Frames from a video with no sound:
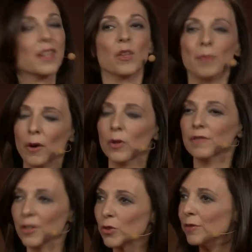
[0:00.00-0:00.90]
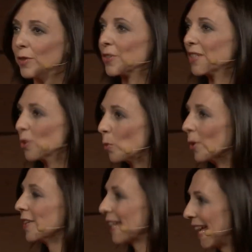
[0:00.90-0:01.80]
The Power of Introverts in a
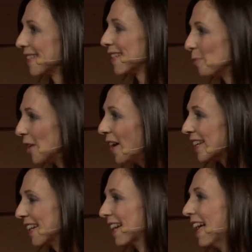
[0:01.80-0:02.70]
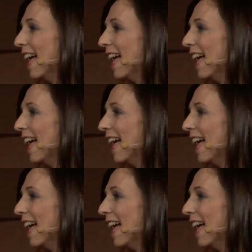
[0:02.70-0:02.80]
World That Can't Stop Talking.